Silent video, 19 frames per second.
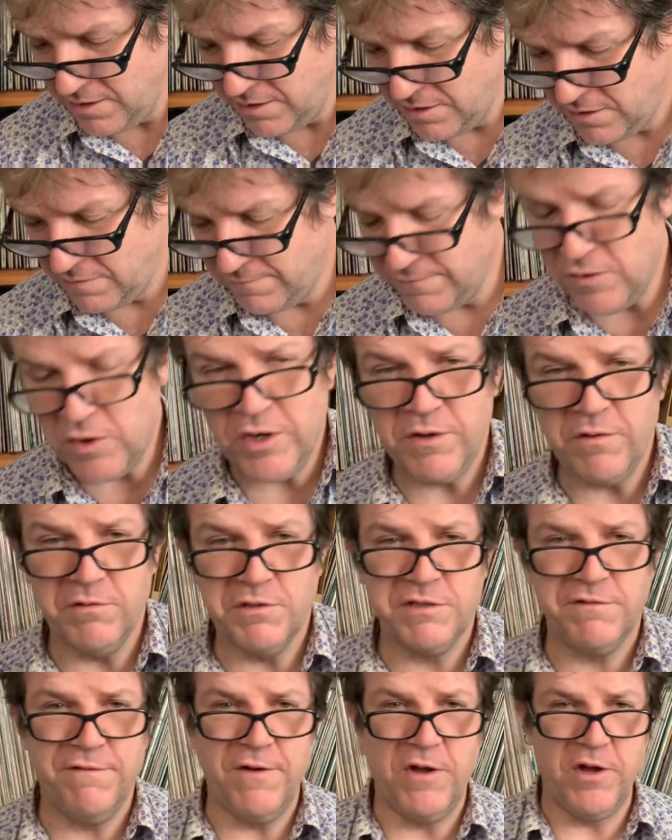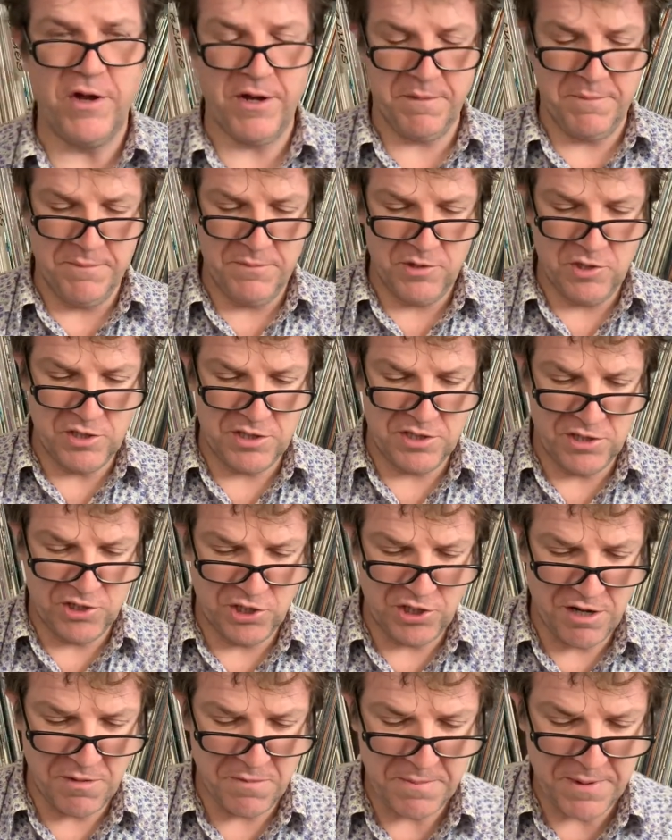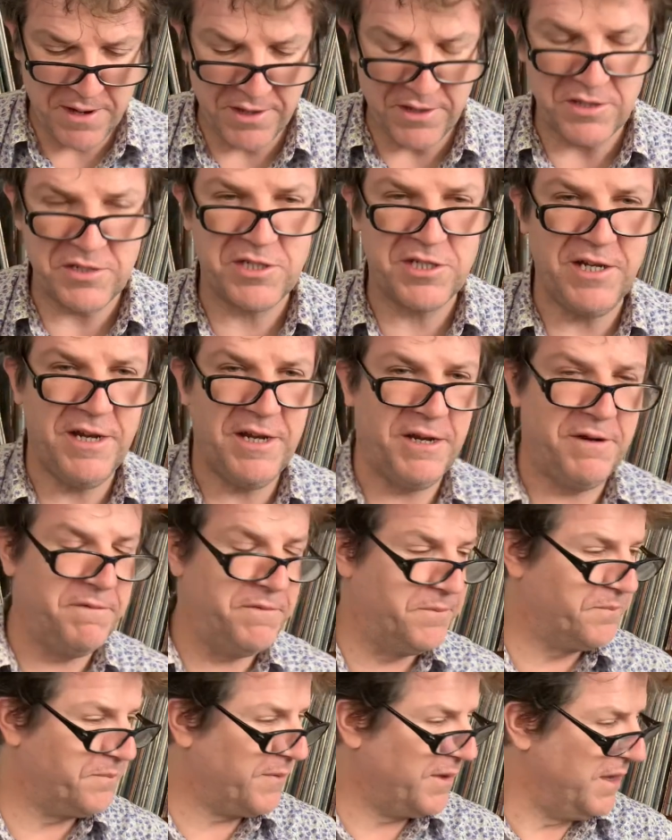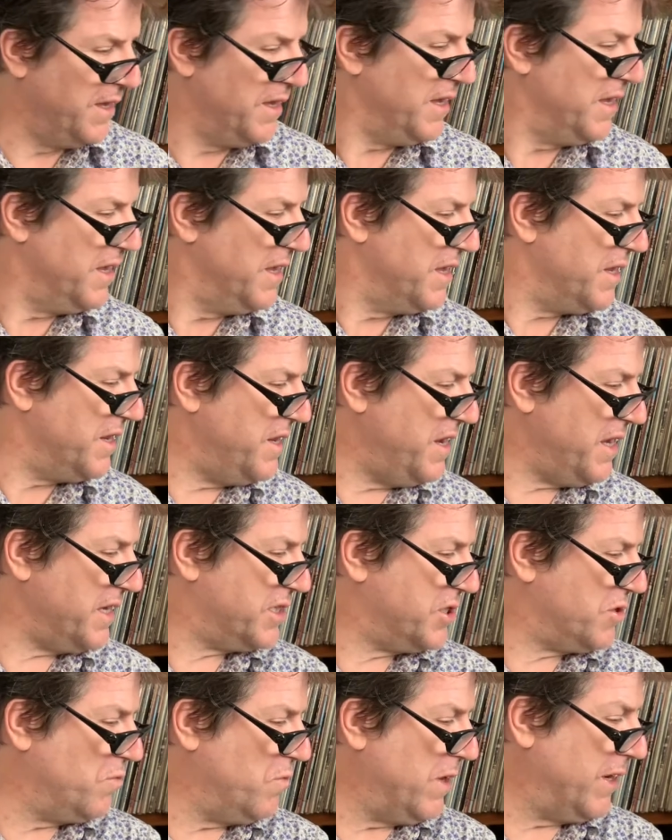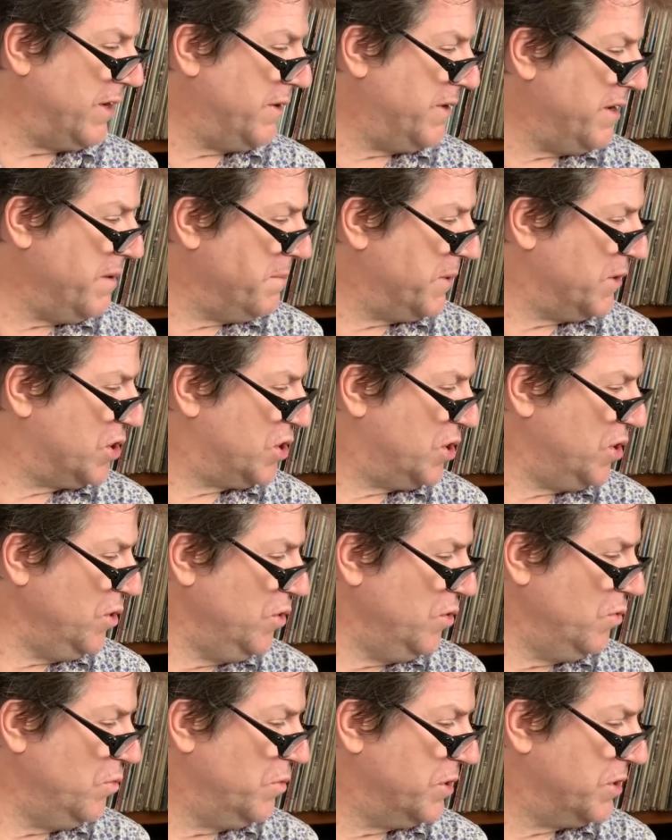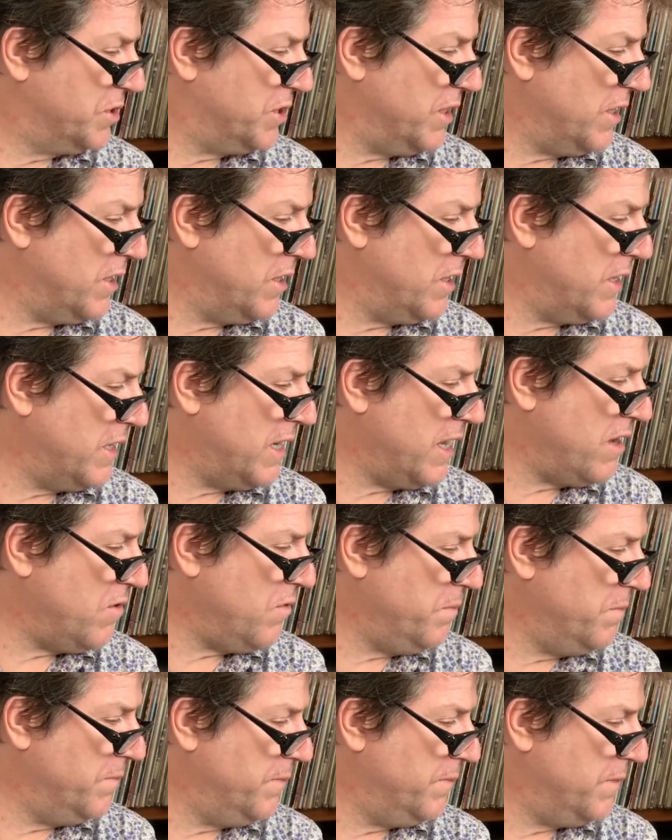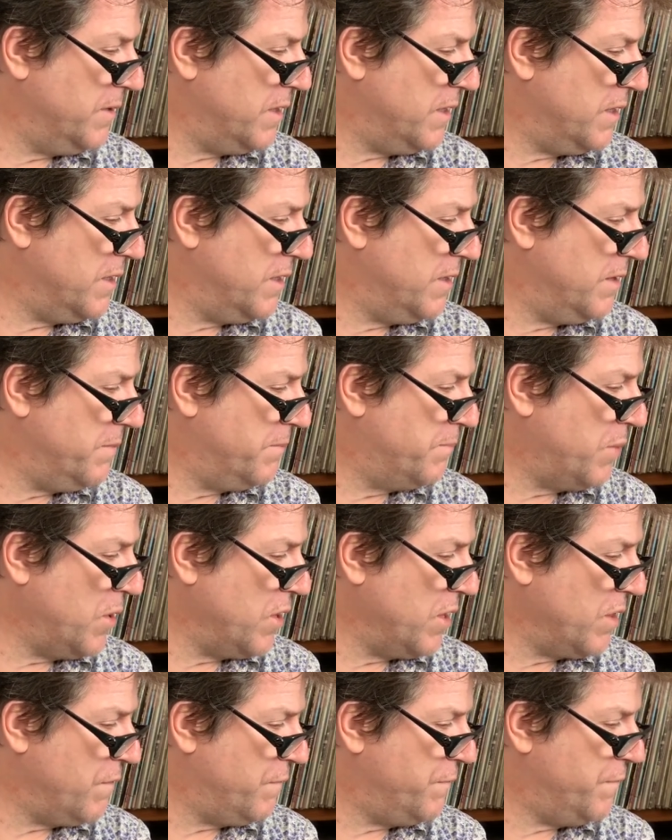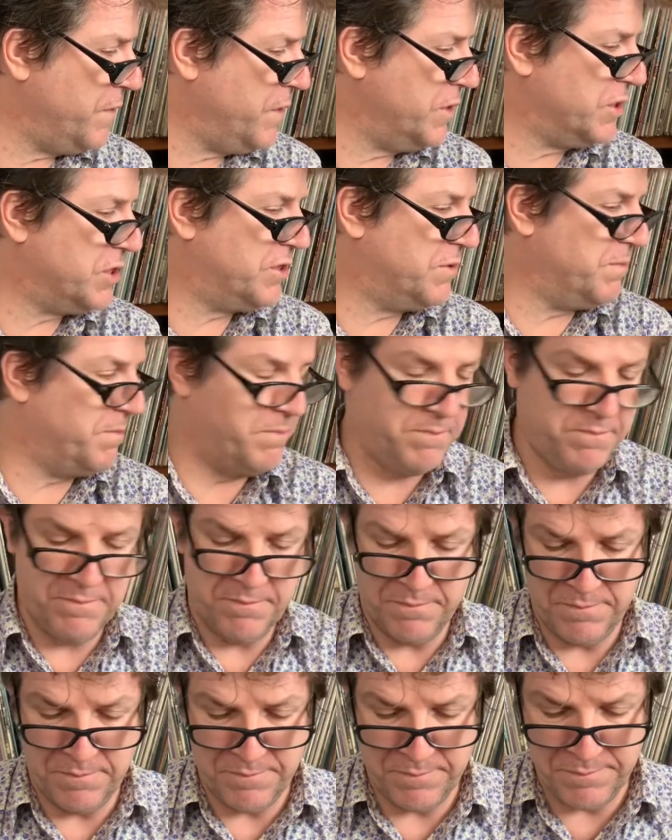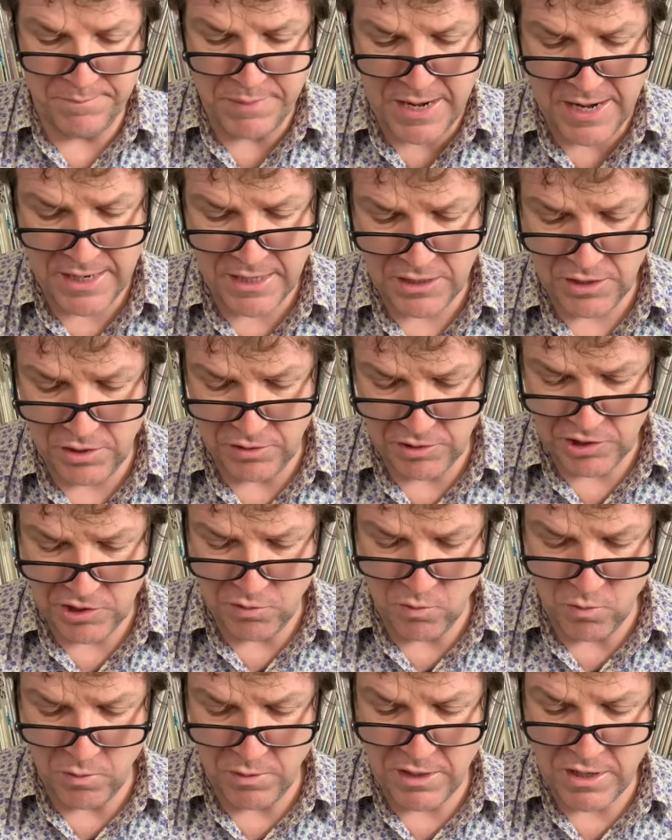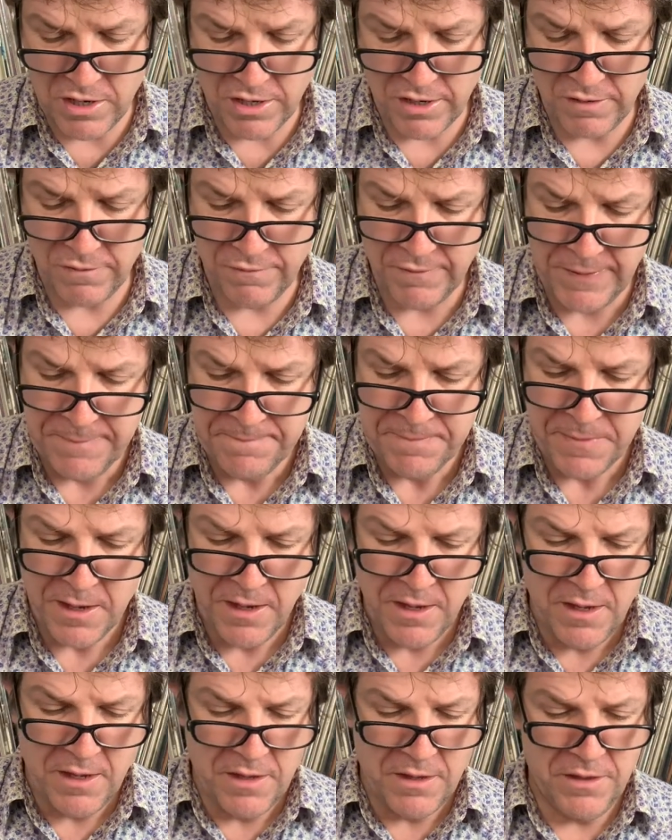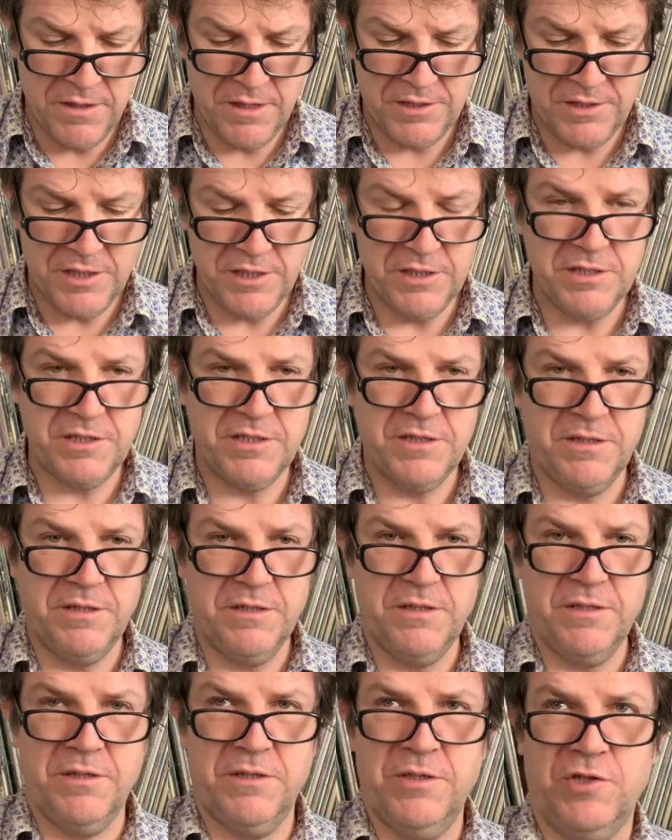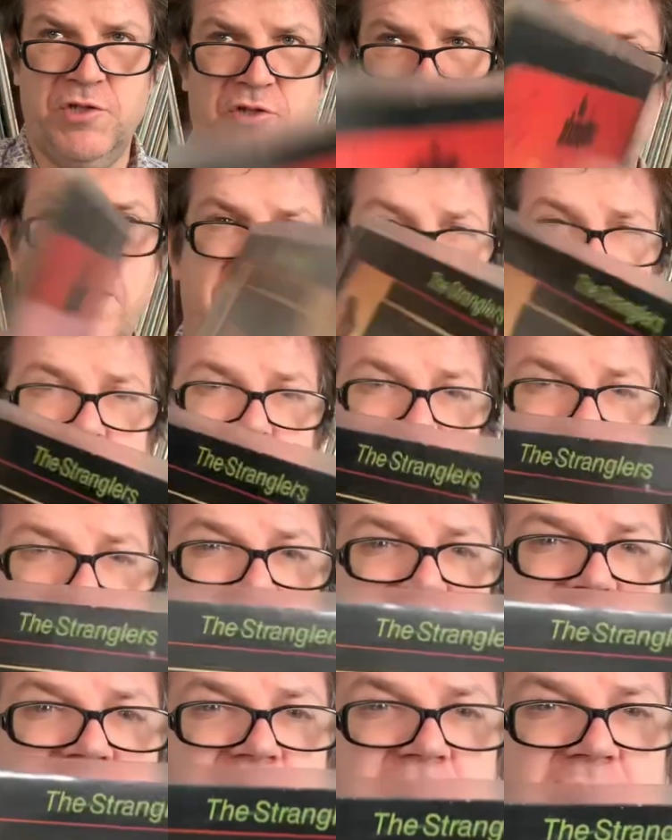the vinyl's fine, just a shame about the sleeve. Next one, number two, was uh, an album uh, by the first band you saw live. This is The Stranglers,